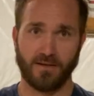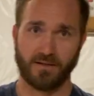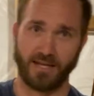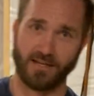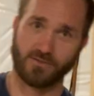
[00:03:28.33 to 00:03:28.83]

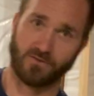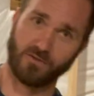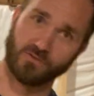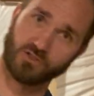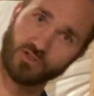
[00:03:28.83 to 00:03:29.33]
Okay, so
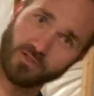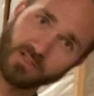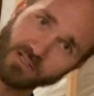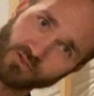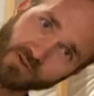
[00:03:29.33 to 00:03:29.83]
those should
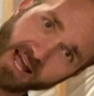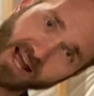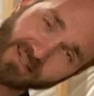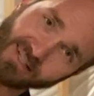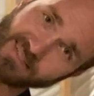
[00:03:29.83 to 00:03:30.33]

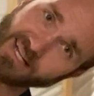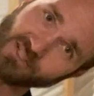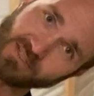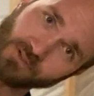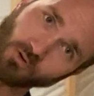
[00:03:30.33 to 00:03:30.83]
contract. It's not
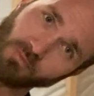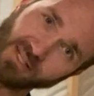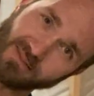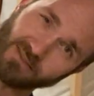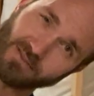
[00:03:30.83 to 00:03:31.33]
just your
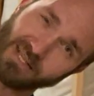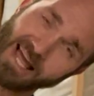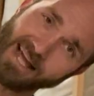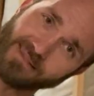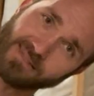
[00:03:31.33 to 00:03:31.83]
obliques. There's
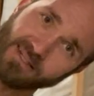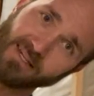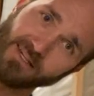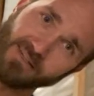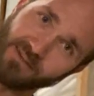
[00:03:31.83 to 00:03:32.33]
lats.
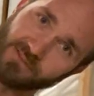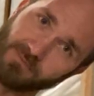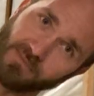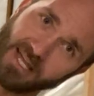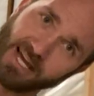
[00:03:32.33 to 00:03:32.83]
You have
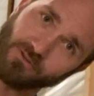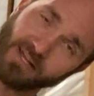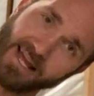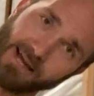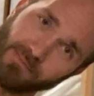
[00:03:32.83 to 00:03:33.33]
some lateral
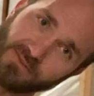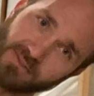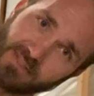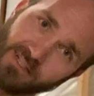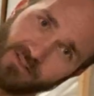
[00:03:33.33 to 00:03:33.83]
ab
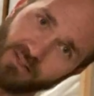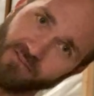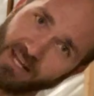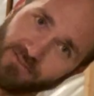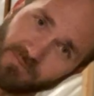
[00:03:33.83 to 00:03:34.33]
muscles here. You
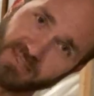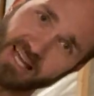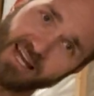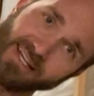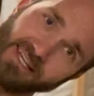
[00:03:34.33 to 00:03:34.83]
even have some
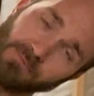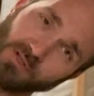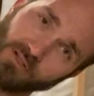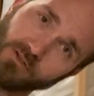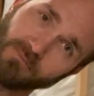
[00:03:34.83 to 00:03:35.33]
side hip
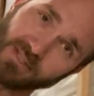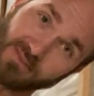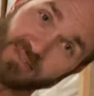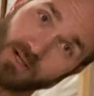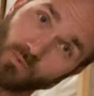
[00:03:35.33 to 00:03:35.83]
and glute
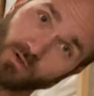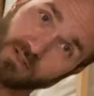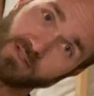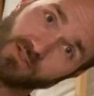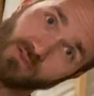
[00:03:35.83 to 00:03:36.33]
muscles that work
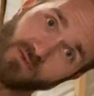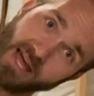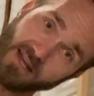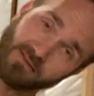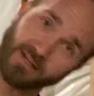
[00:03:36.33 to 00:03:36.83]
to do
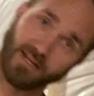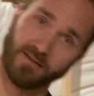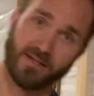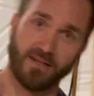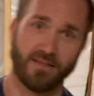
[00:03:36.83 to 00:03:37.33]
that, okay?
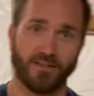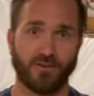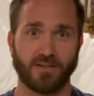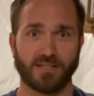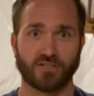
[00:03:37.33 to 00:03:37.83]
The other
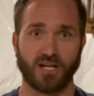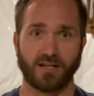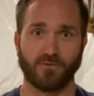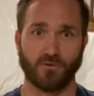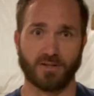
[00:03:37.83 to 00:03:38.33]
thing to check
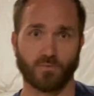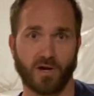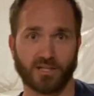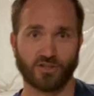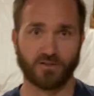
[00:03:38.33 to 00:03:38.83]
for is
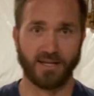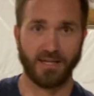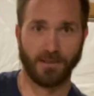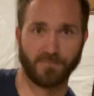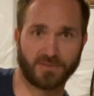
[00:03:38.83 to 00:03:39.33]
watch your
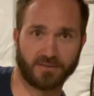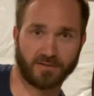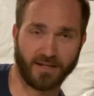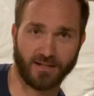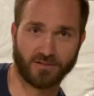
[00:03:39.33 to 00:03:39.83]
hips,
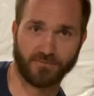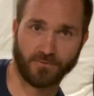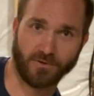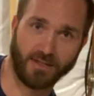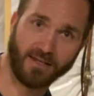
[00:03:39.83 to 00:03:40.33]
okay? So if you're
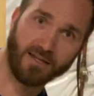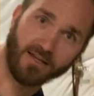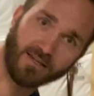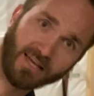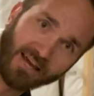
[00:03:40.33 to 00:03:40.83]
really
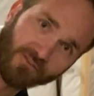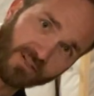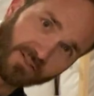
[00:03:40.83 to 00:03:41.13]
having to